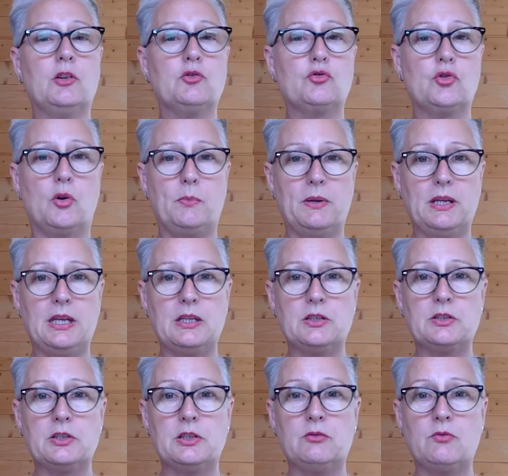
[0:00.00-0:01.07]
dropping
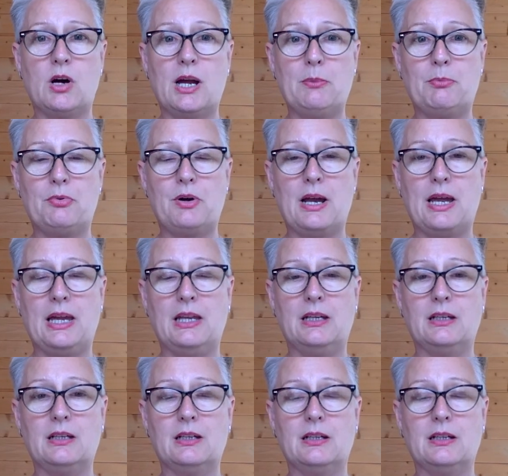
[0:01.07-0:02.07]
into the right brain,